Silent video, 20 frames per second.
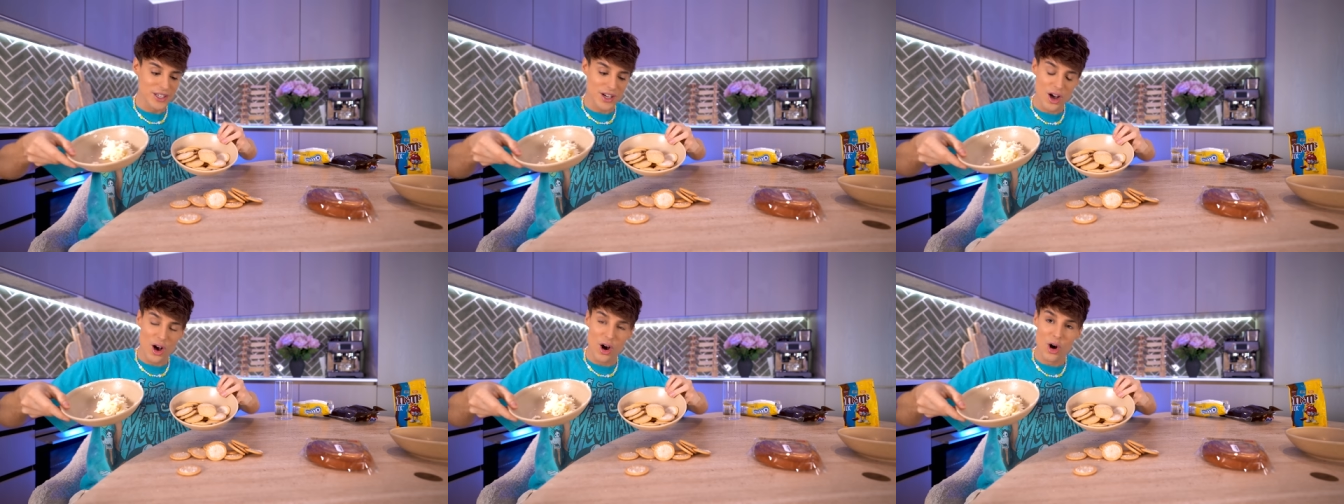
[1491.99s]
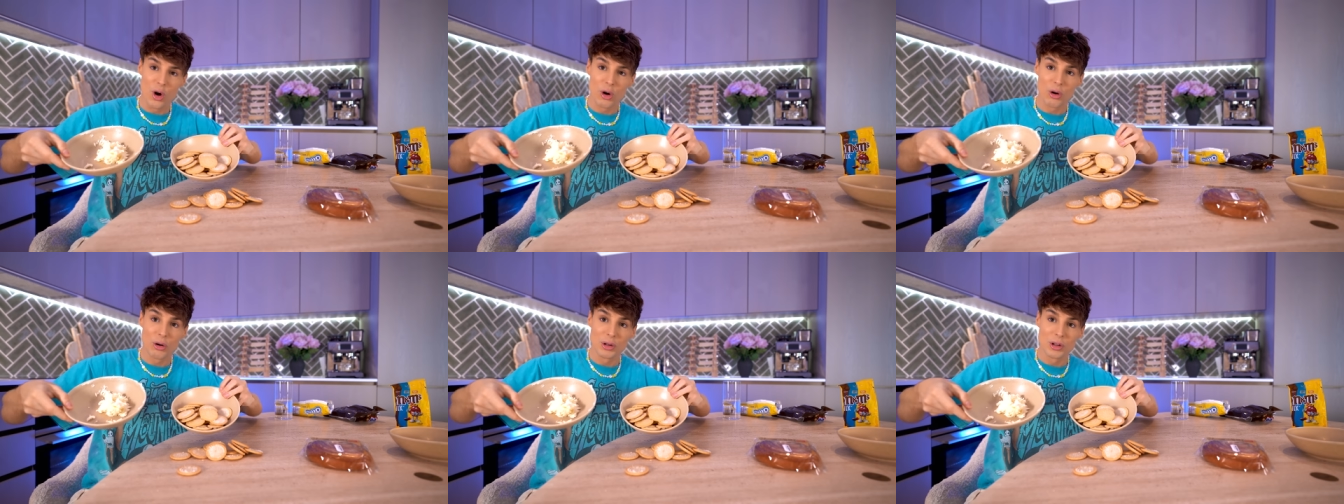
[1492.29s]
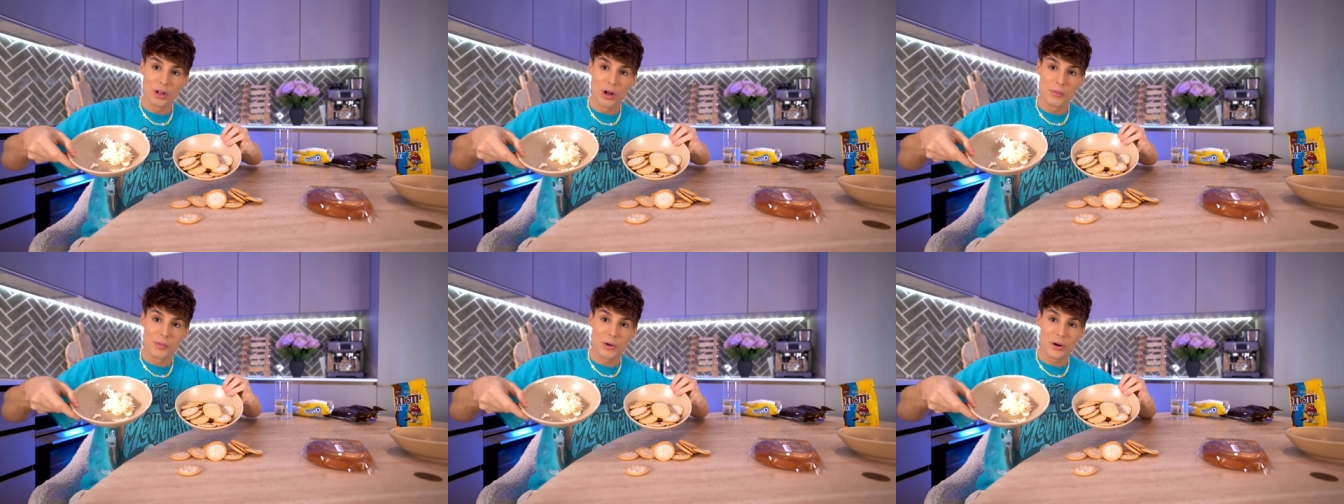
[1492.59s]
a whole
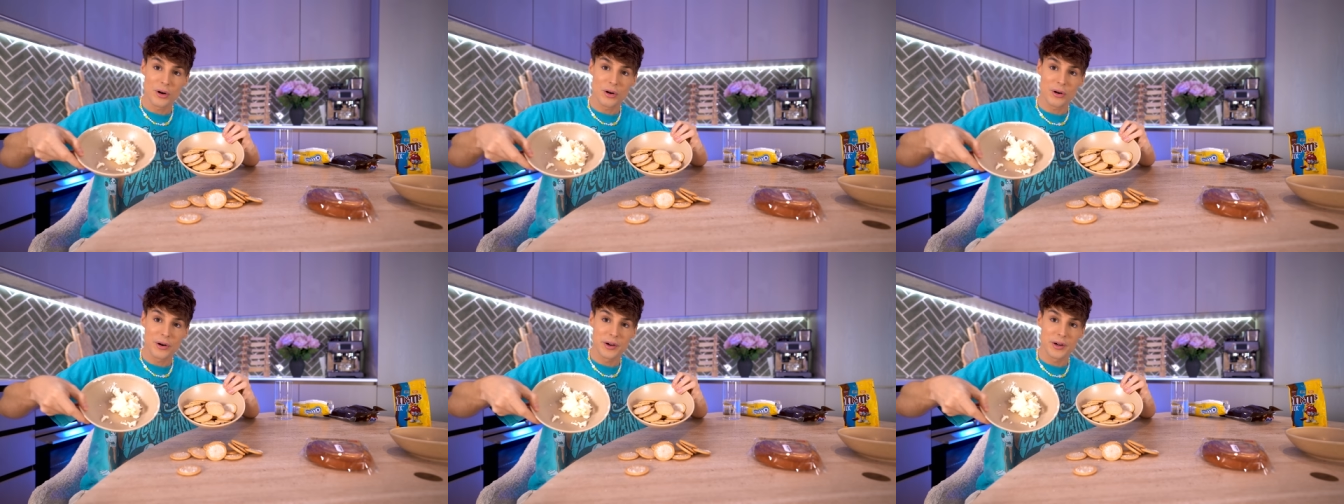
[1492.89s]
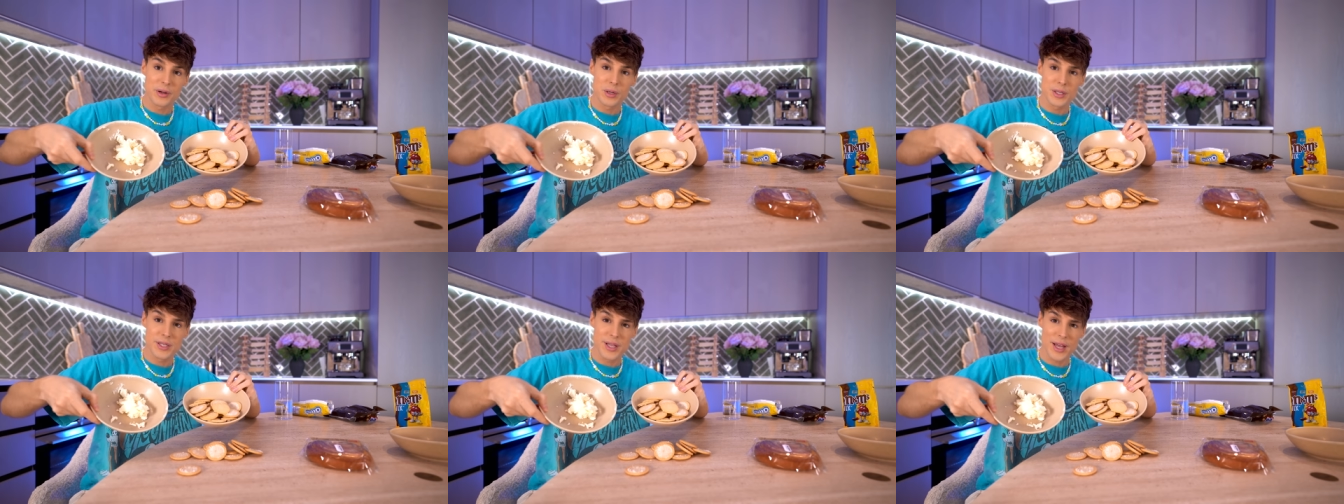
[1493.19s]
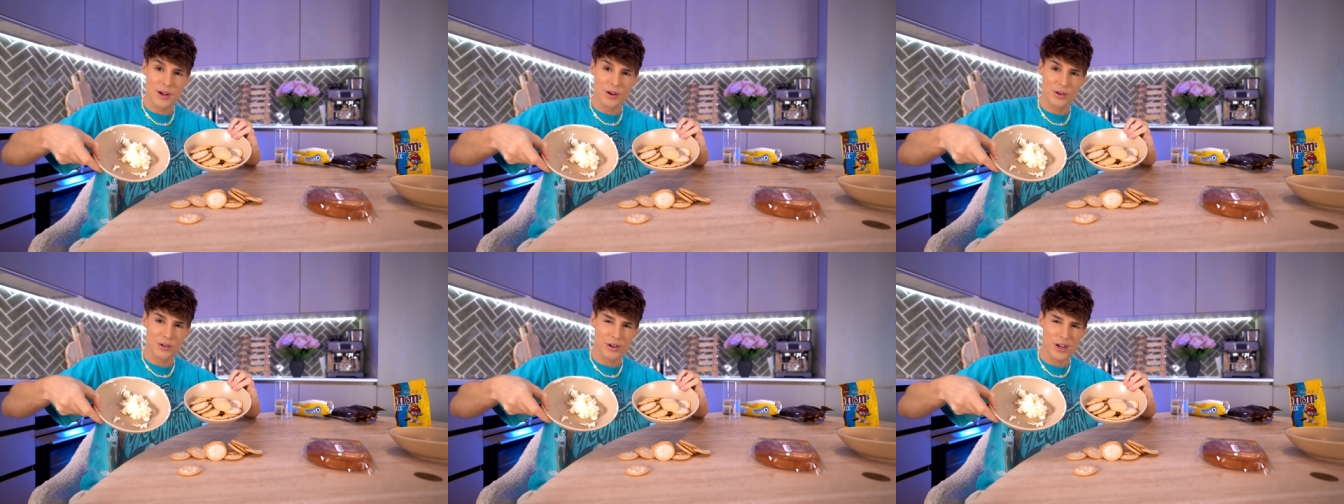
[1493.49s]
lot more Oreos
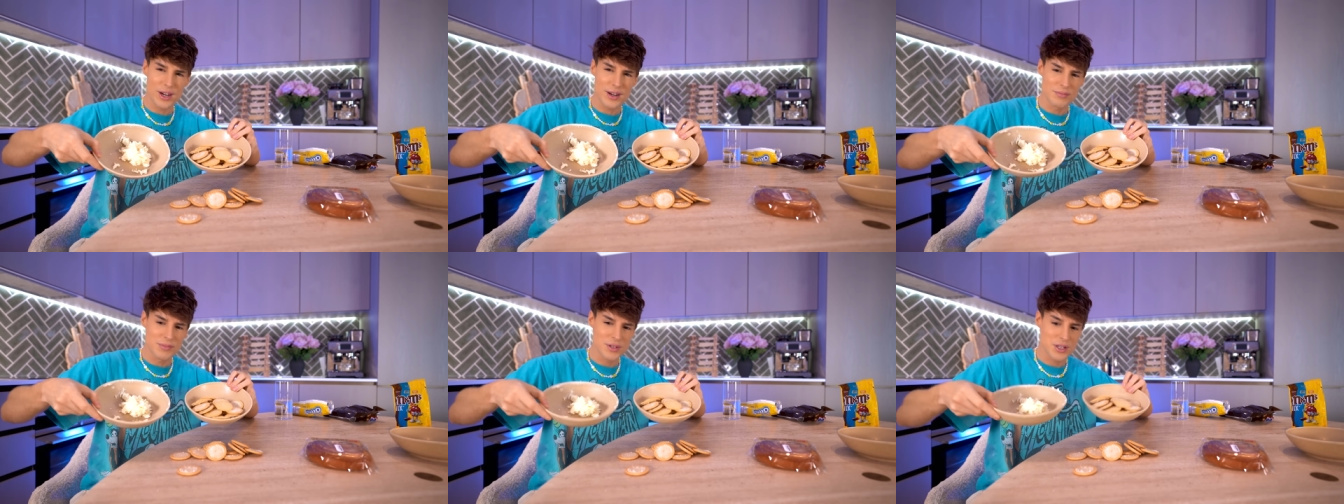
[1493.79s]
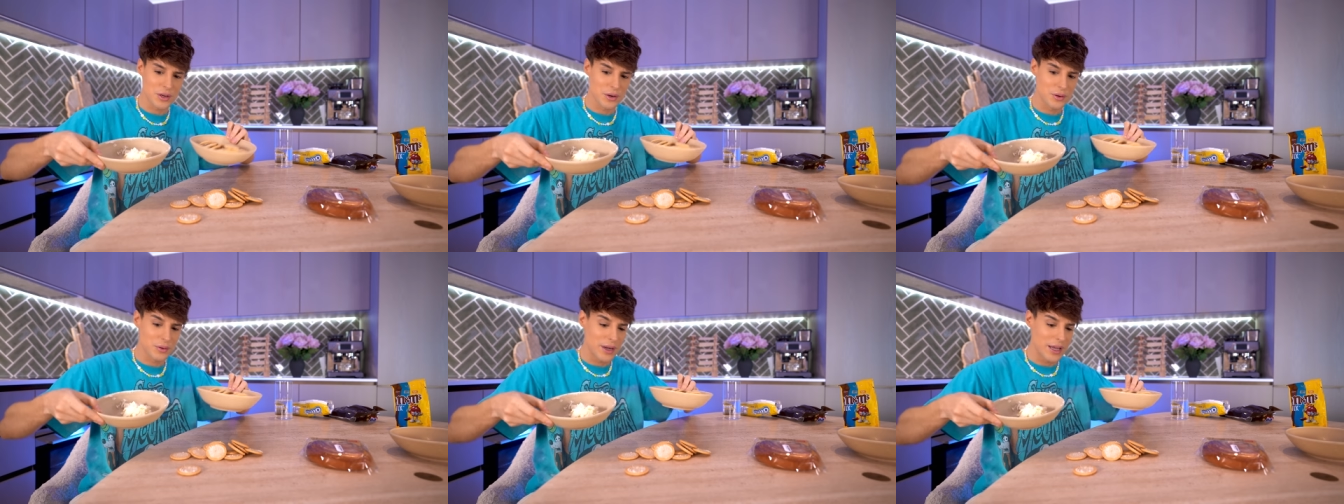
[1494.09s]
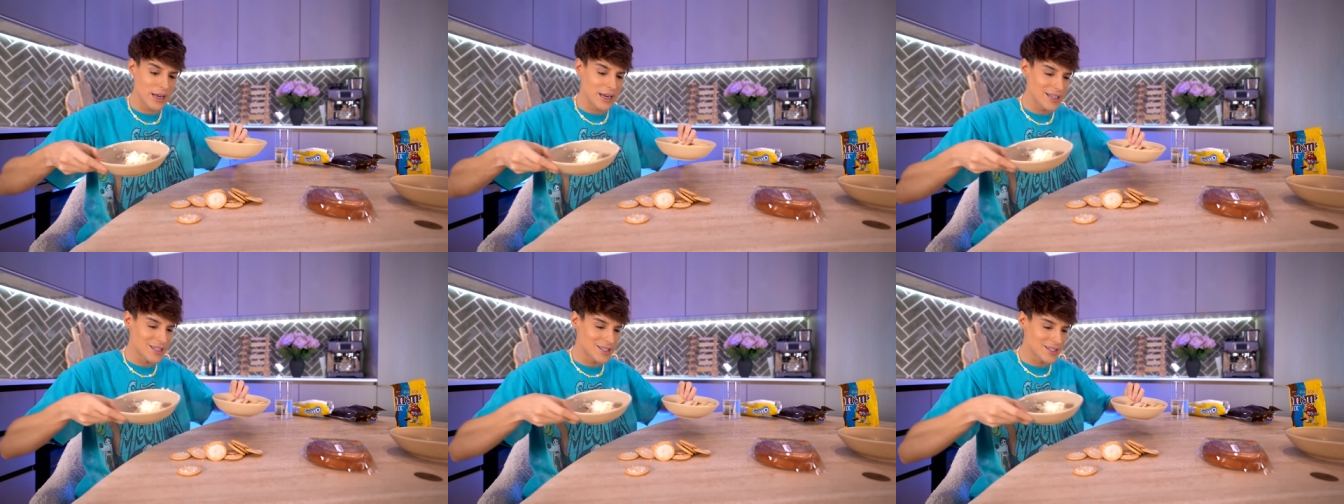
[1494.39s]
than cream so
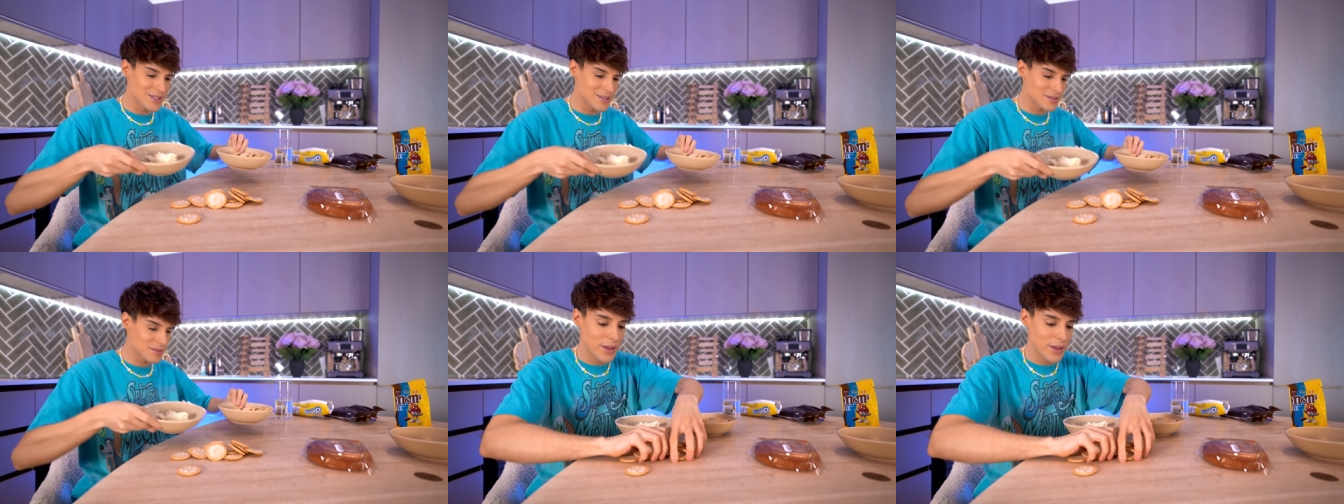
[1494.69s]
it is